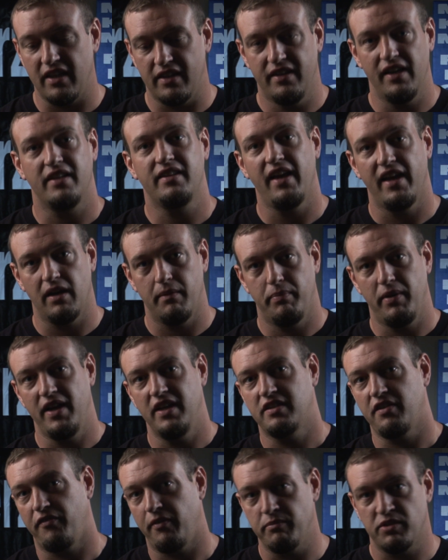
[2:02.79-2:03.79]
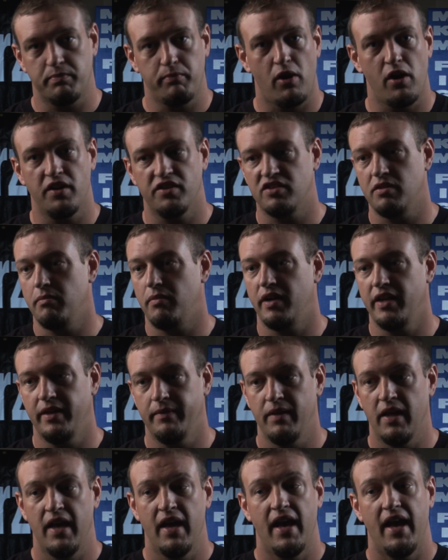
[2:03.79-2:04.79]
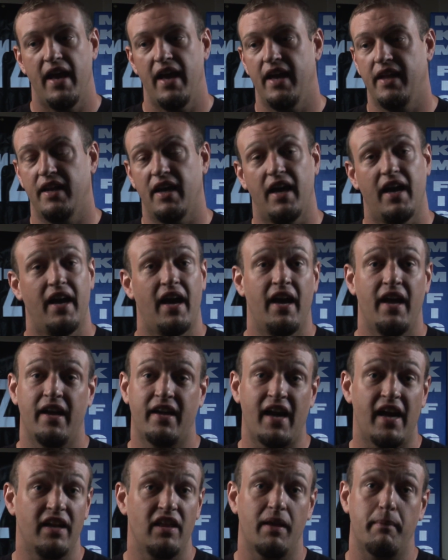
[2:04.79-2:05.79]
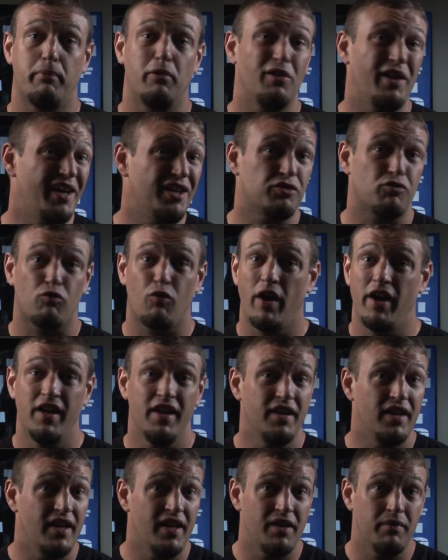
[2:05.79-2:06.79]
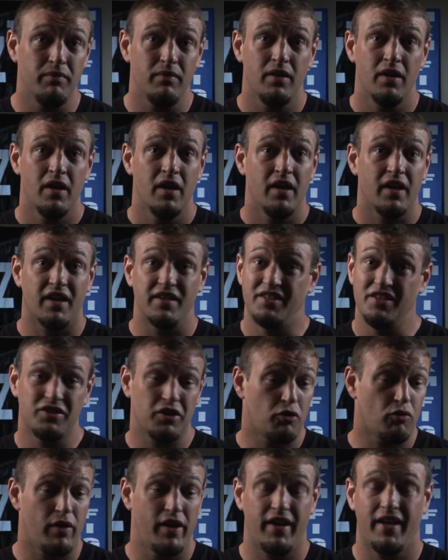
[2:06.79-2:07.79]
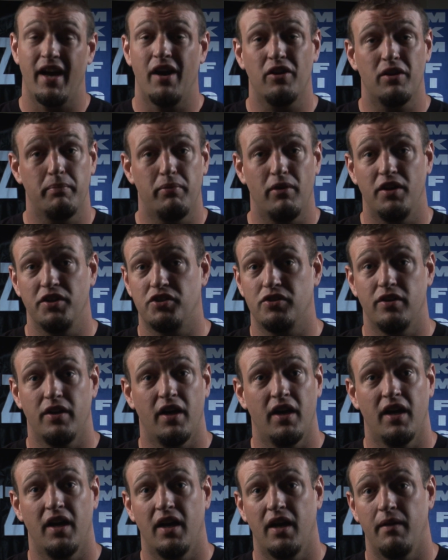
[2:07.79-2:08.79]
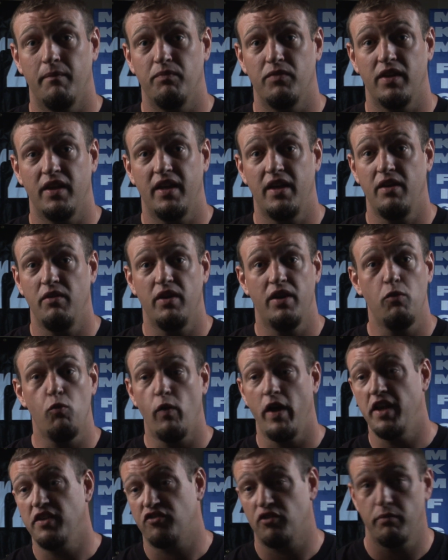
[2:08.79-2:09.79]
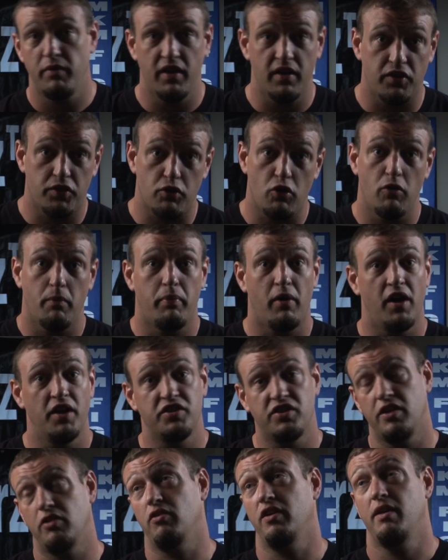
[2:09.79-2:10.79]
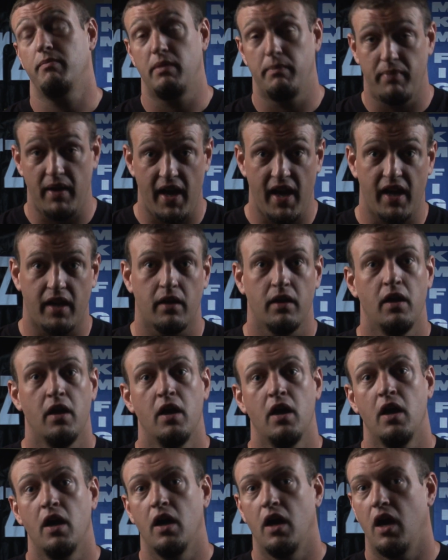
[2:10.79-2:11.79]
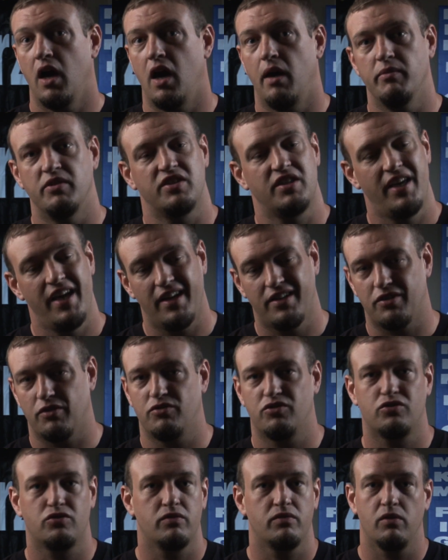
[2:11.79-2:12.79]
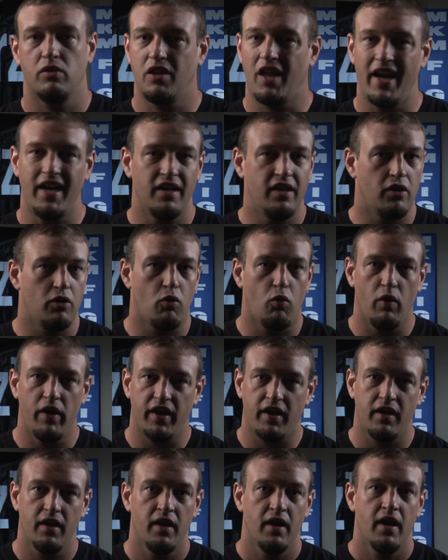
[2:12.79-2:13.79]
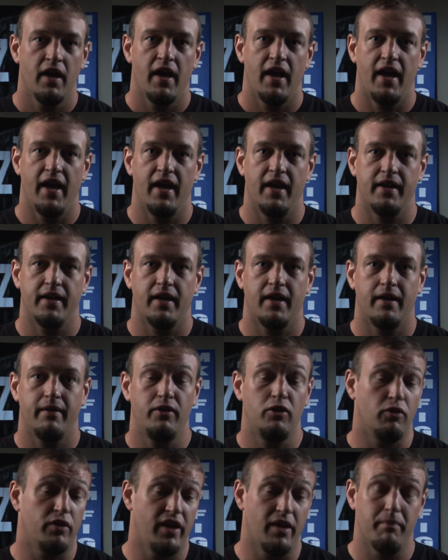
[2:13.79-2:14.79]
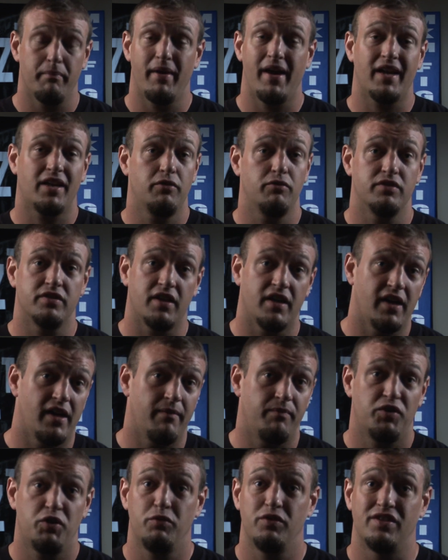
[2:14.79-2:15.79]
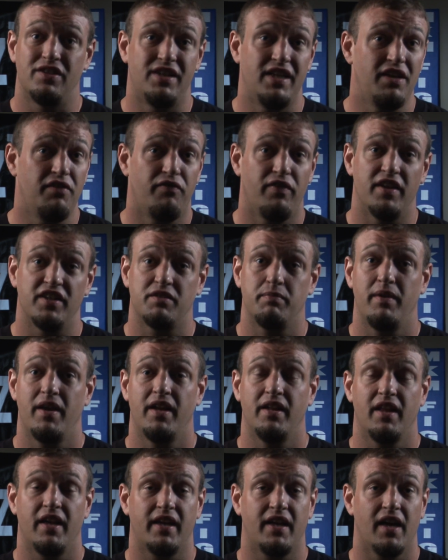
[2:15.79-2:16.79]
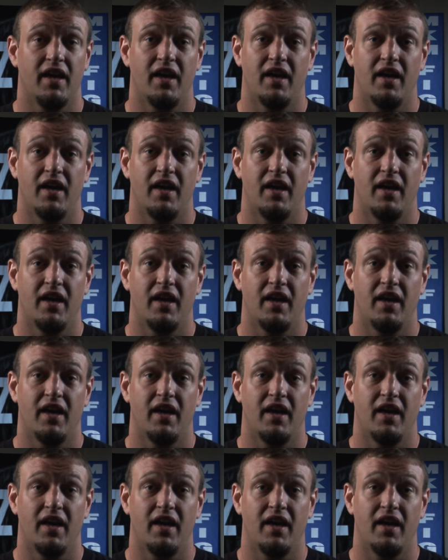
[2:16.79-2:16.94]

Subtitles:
dictate a pace if I'm sparring somebody, and it kind of like plays right into him because he's a great counter puncher. He waits for me to throw a punch. He'll hit me back. His kicks are lightning quick. And getting back to his defense, man, like